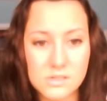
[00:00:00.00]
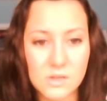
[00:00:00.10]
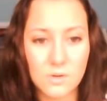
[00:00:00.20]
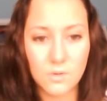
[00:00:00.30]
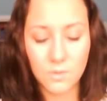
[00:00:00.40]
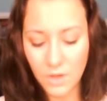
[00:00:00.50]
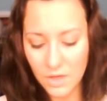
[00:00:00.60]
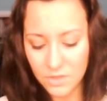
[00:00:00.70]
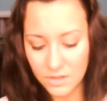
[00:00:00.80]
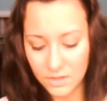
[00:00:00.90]
So,
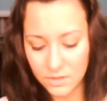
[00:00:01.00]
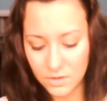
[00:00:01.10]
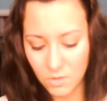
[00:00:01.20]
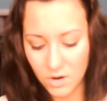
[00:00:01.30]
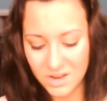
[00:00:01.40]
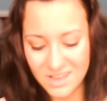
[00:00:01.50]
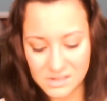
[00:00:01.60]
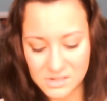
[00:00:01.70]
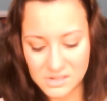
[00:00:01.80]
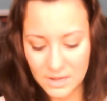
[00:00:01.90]
and
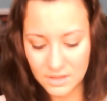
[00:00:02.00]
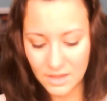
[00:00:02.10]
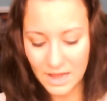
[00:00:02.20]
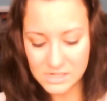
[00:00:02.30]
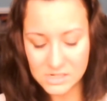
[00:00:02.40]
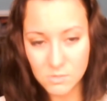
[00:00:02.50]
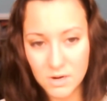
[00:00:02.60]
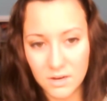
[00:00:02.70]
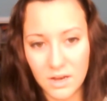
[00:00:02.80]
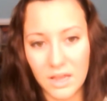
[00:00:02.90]
the last
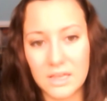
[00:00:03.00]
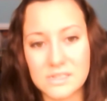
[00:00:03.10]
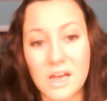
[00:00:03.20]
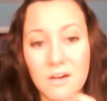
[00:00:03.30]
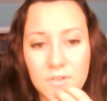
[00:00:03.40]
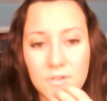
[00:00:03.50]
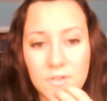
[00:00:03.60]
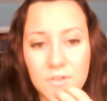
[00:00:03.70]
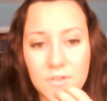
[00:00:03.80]
one is avocado.